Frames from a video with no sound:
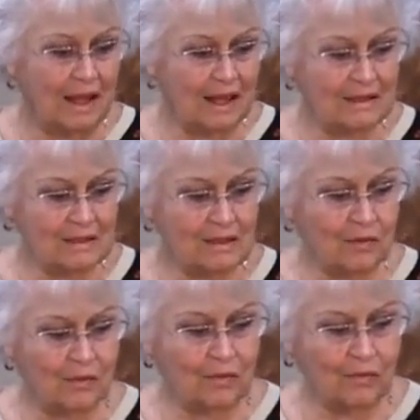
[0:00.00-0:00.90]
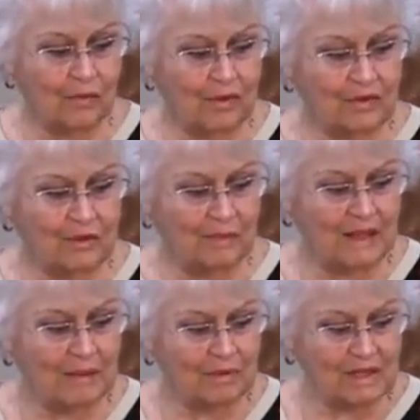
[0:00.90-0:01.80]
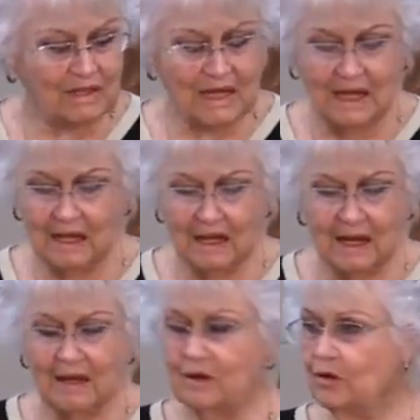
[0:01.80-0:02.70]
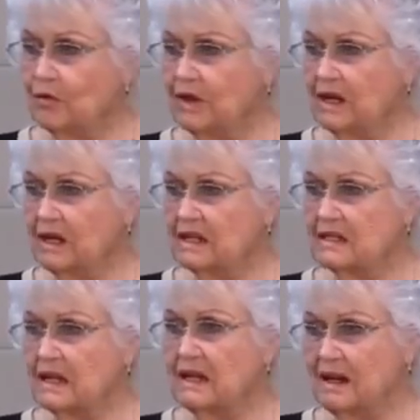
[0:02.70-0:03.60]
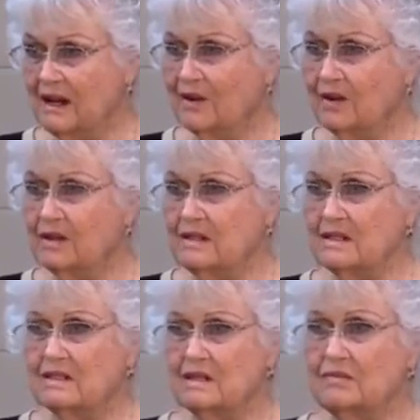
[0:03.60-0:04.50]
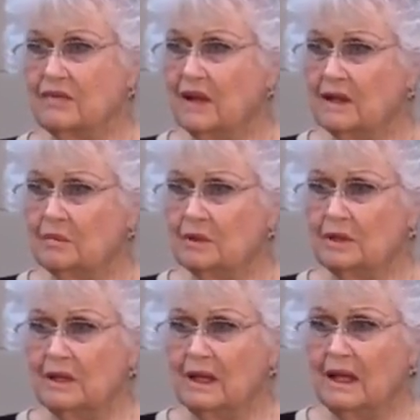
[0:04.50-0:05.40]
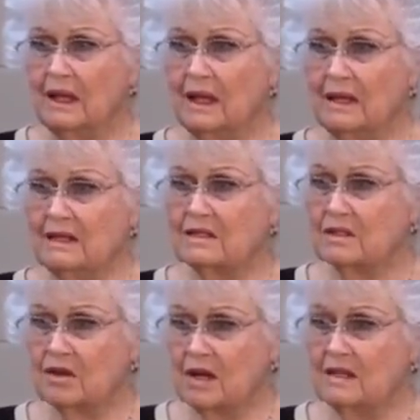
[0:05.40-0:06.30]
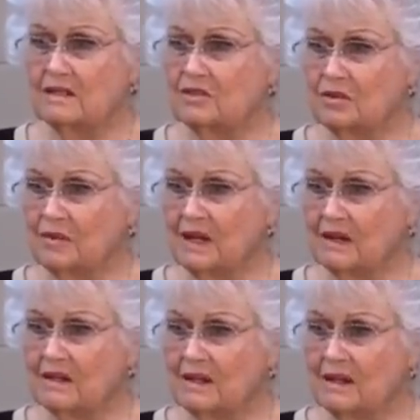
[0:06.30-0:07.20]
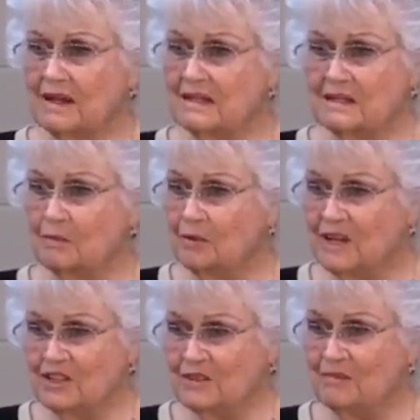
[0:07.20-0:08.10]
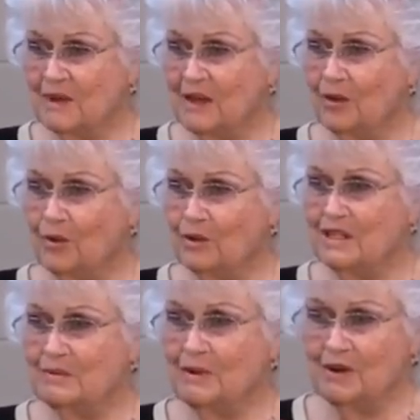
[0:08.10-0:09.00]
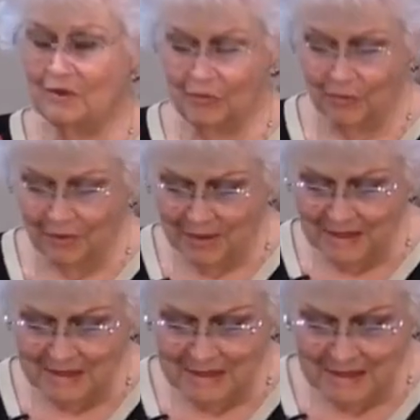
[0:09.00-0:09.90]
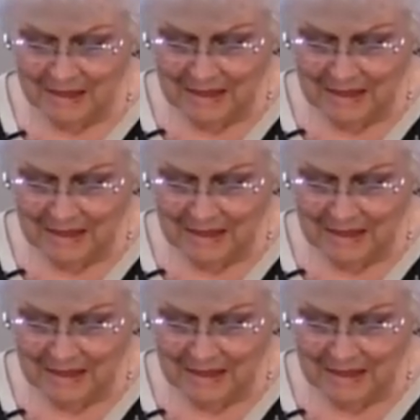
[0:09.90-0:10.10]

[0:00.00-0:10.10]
And so to be able to take it and know that it is inerrant, it's infallible, and it's God's direct inspiration by the Holy Spirit for us.